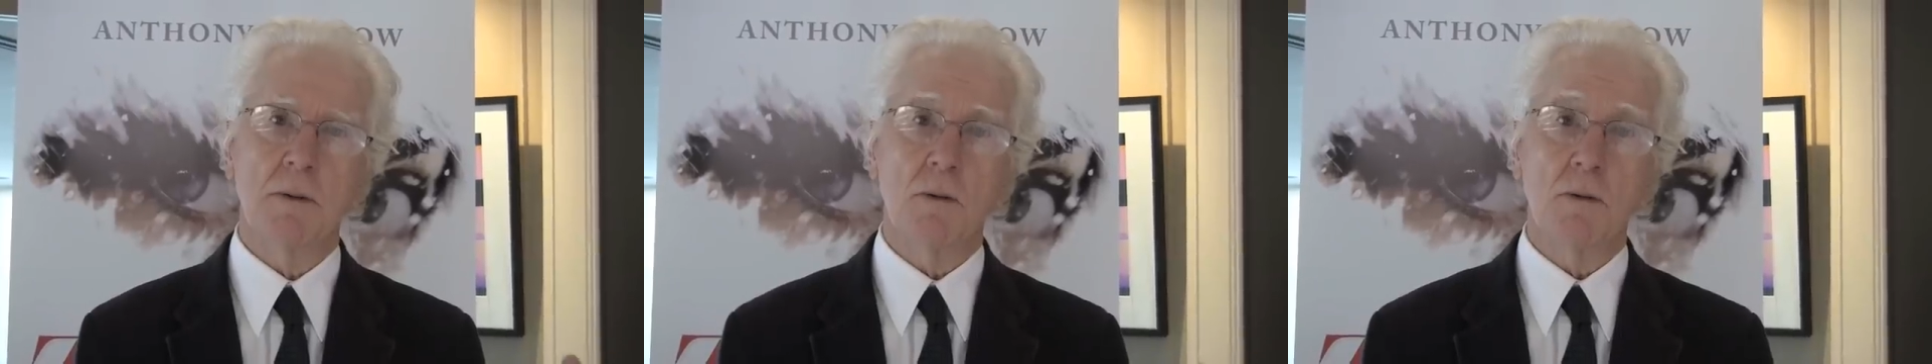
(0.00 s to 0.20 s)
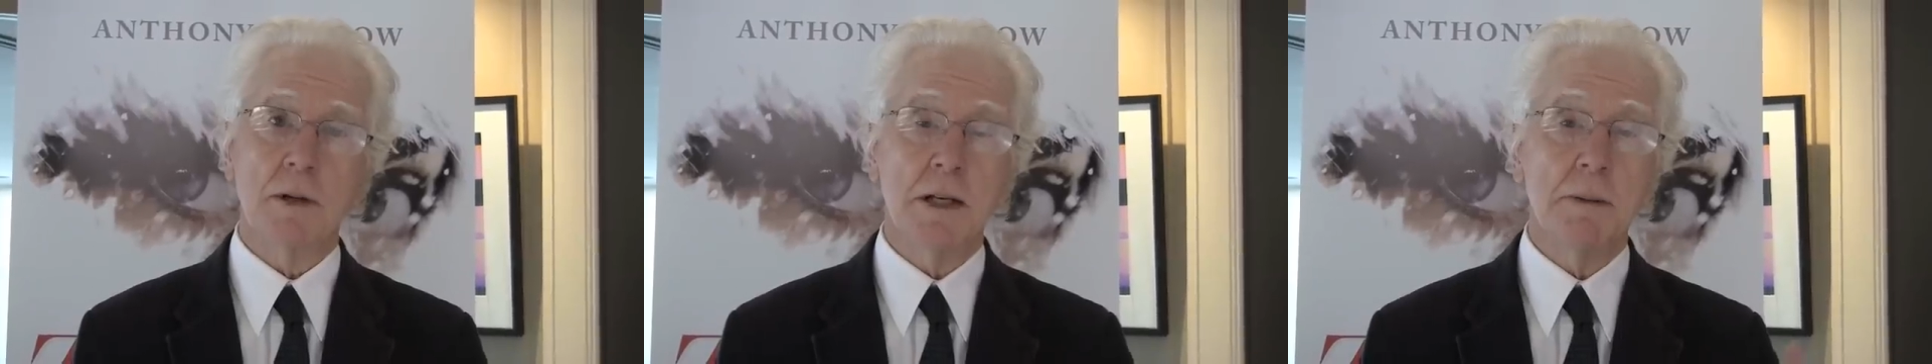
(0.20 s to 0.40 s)

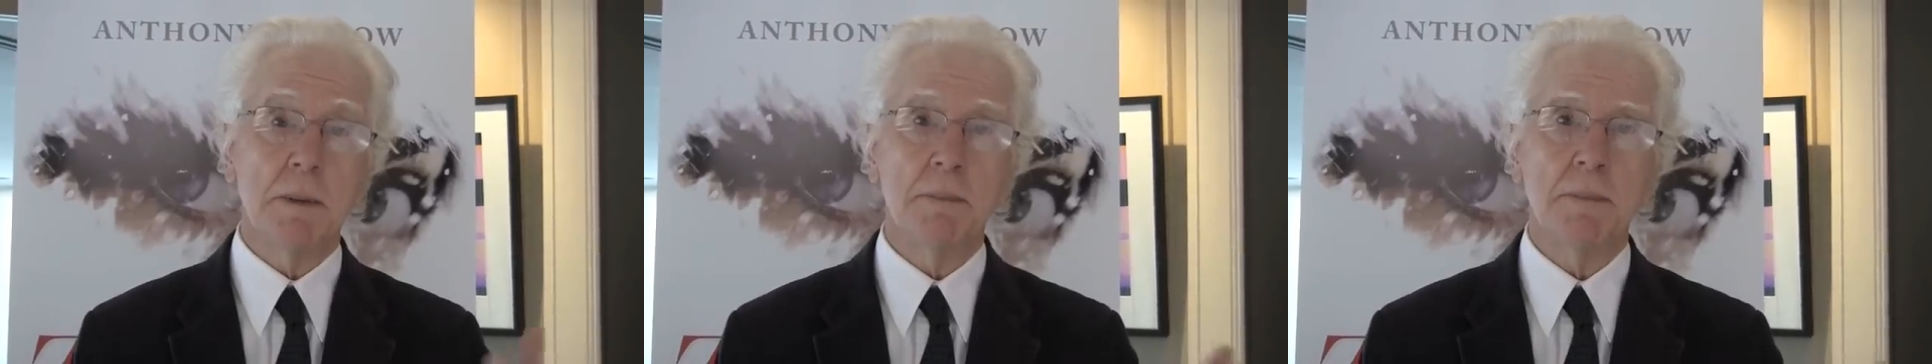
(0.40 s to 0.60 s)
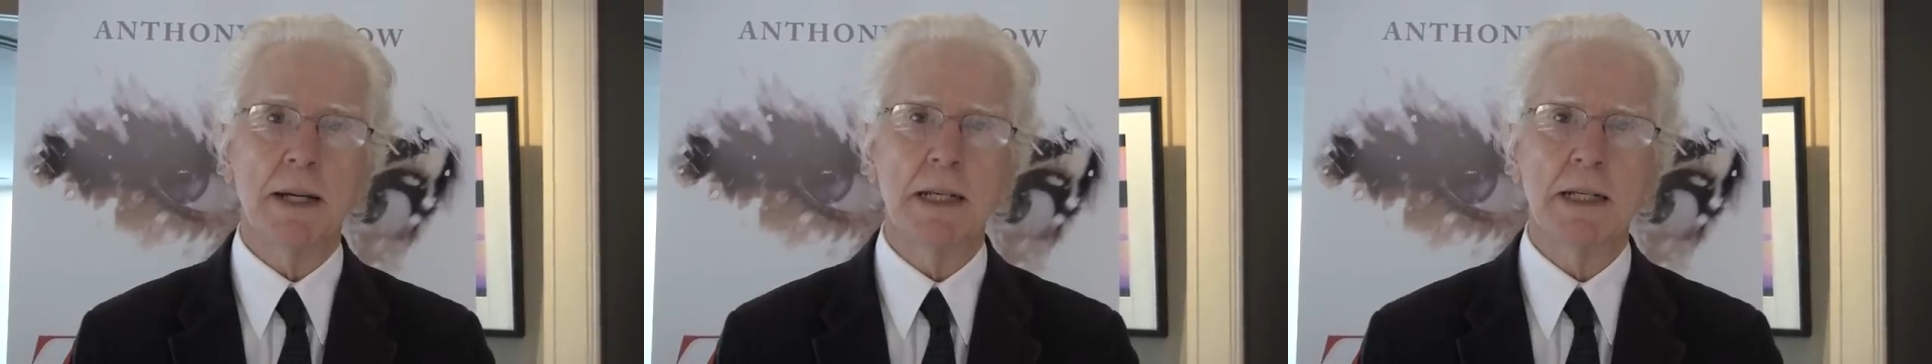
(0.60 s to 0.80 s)
already
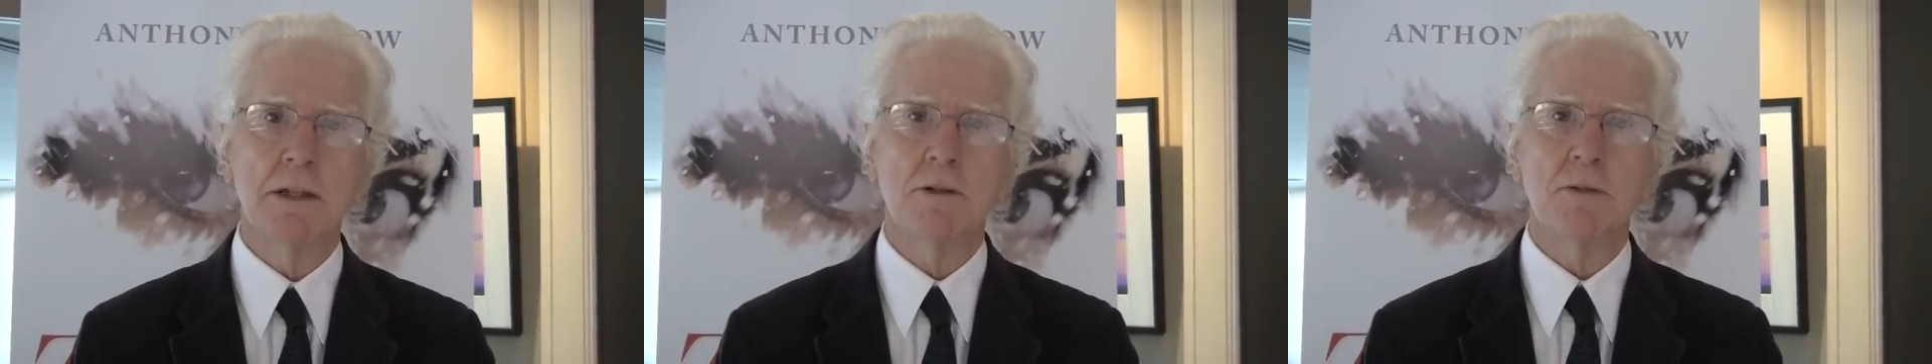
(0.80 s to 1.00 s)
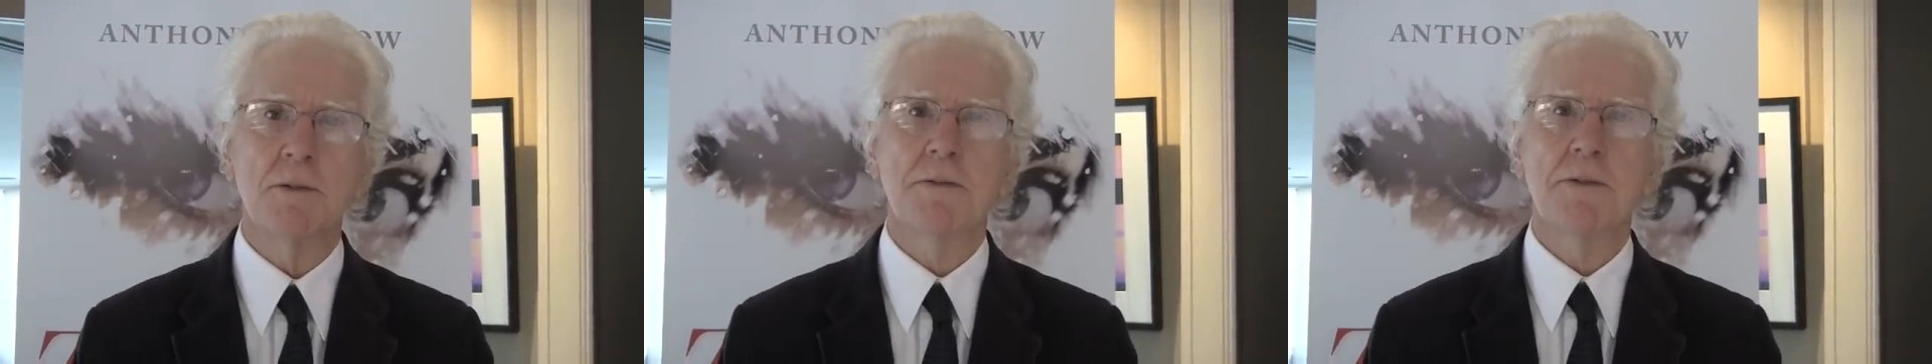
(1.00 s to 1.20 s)
been made
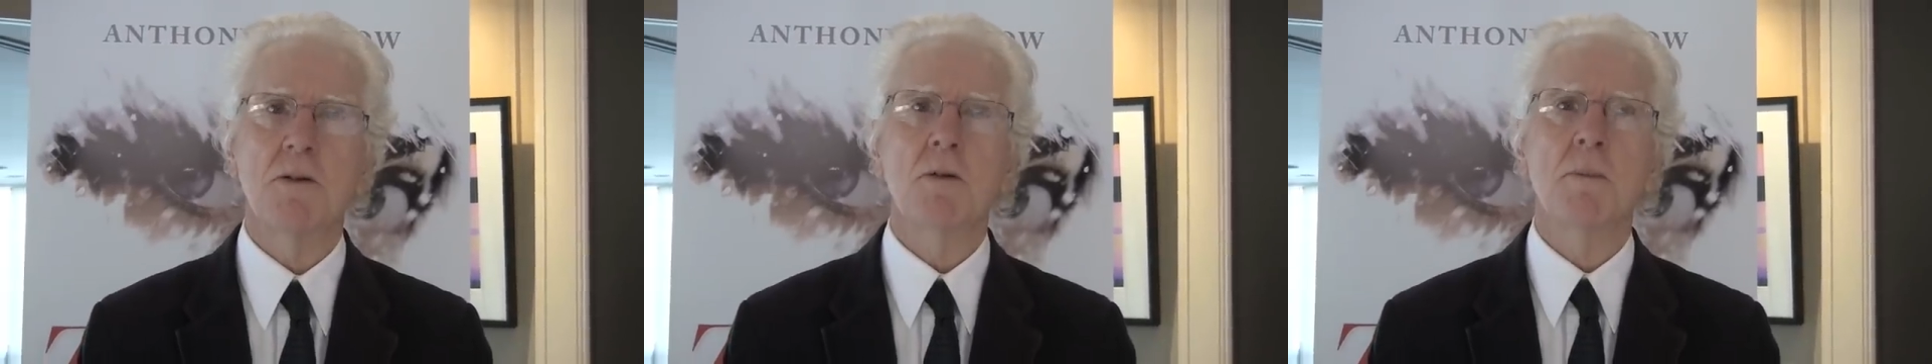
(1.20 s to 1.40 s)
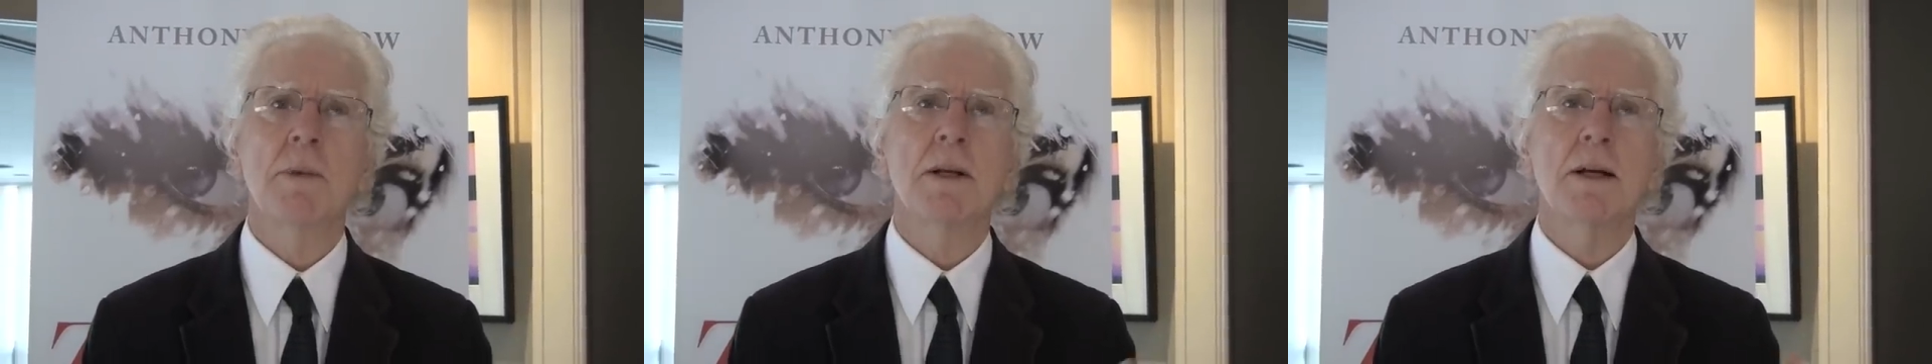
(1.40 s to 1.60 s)
into a
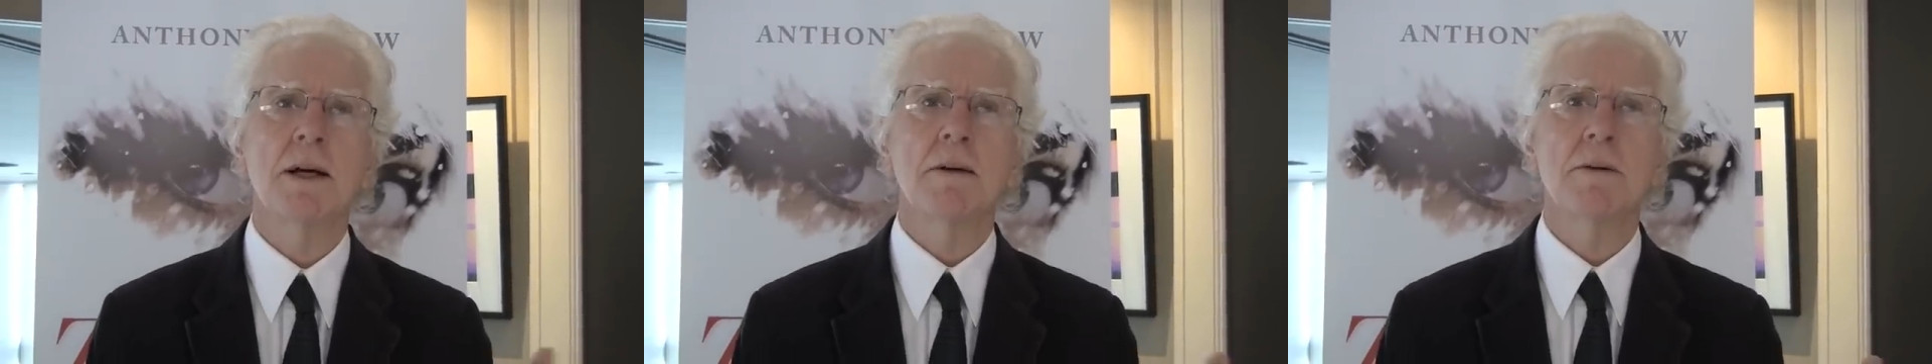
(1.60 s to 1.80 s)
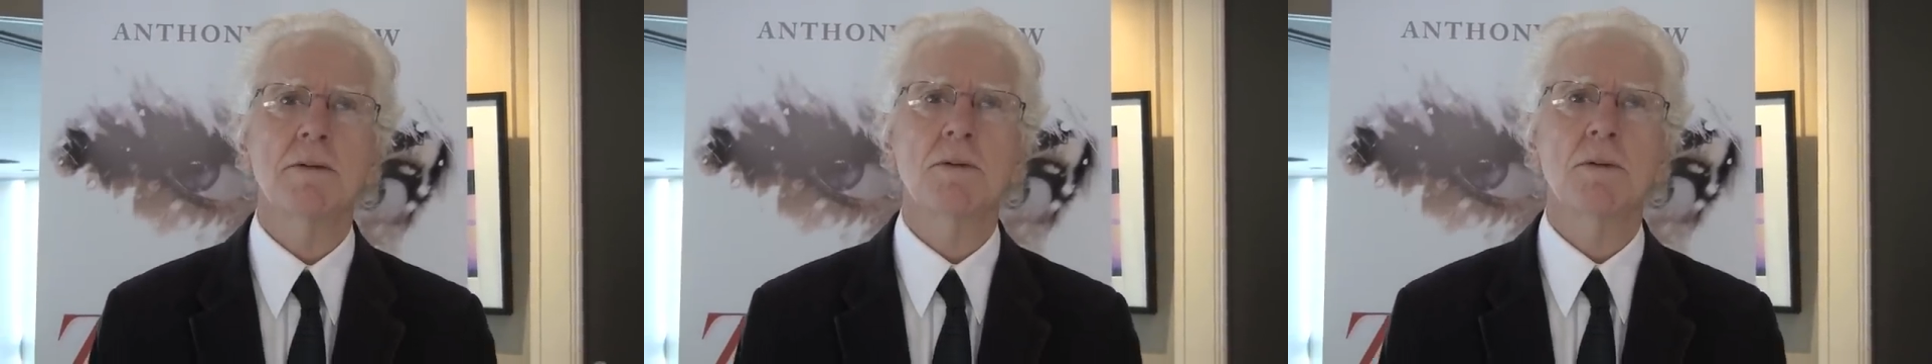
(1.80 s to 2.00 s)
film and
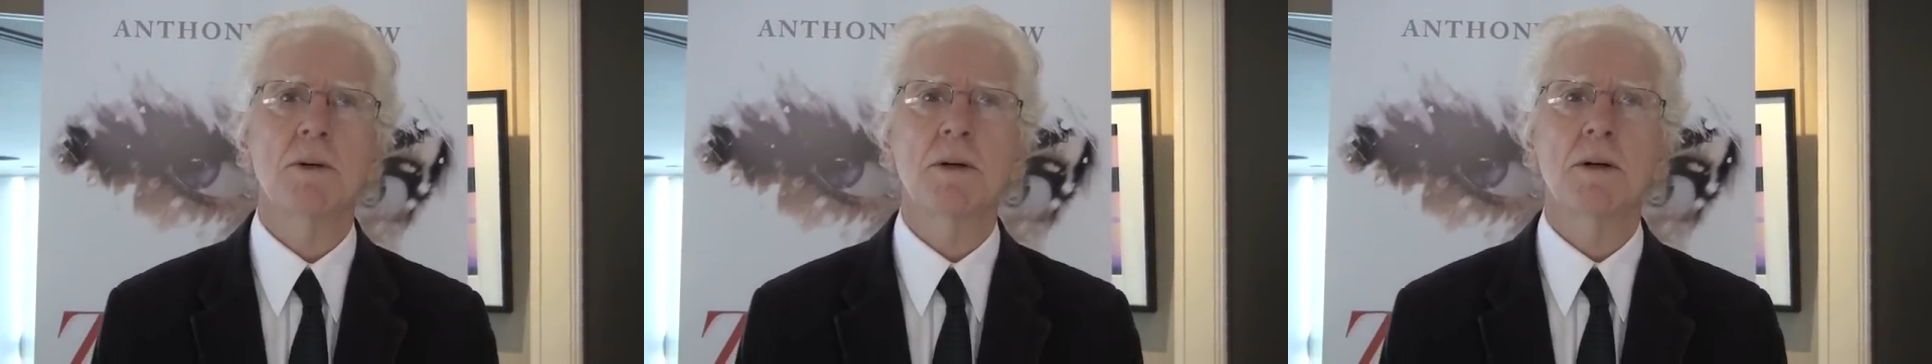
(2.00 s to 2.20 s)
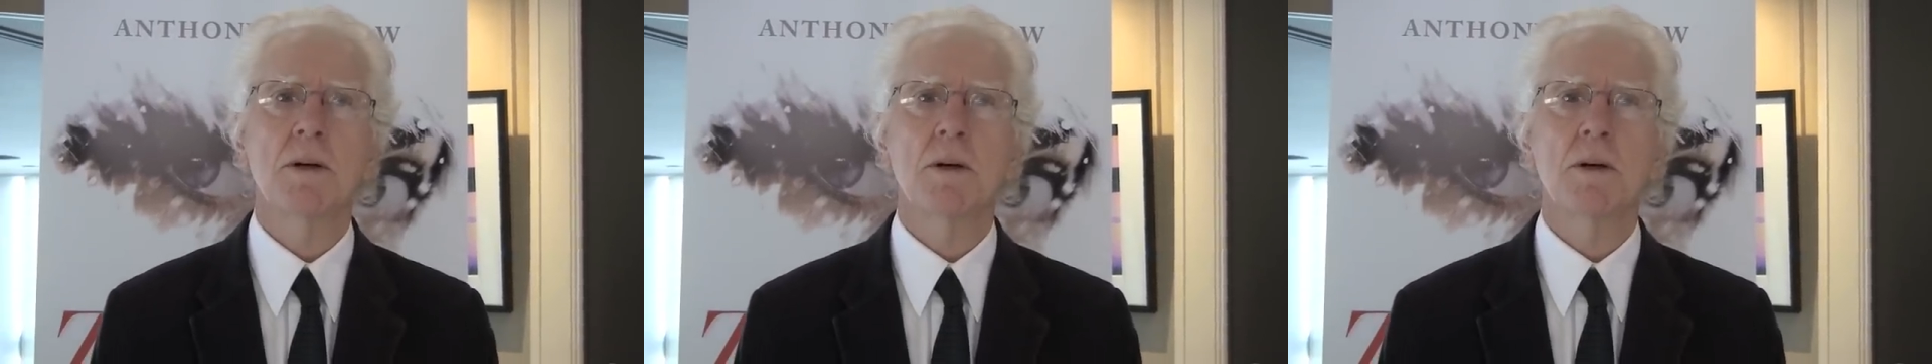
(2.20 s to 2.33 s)
now into